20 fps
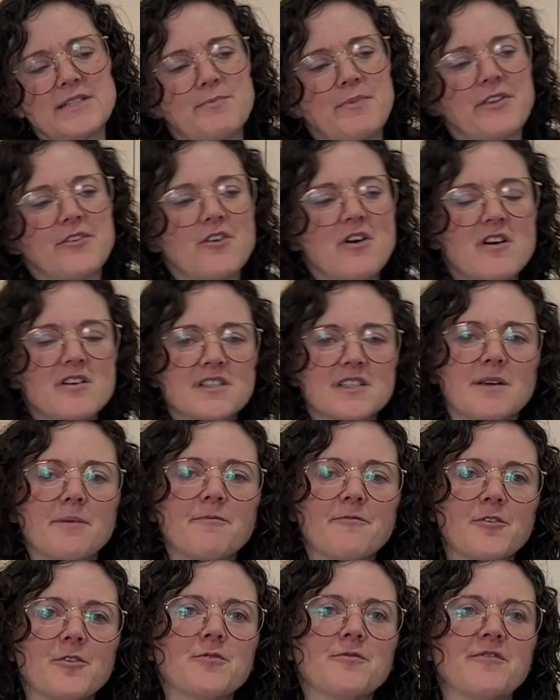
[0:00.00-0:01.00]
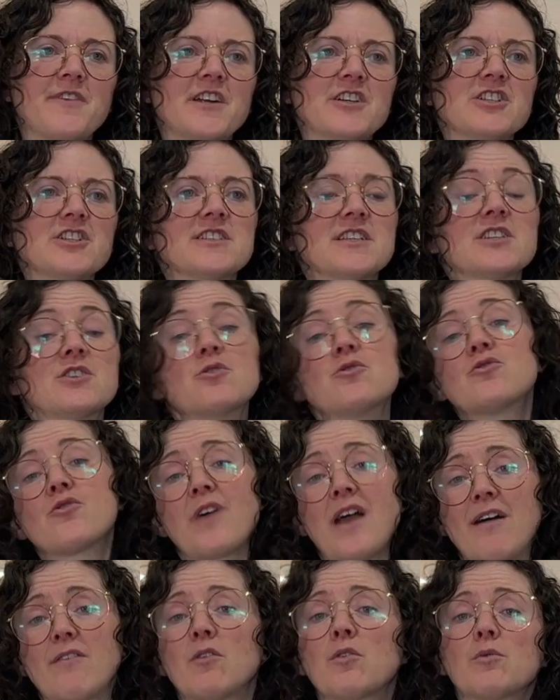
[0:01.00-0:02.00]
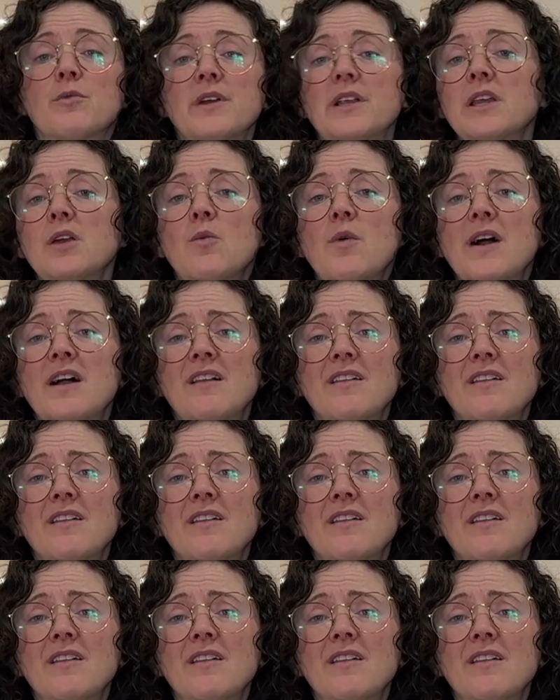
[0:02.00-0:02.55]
but there are some fruit and veggies that do travel really well.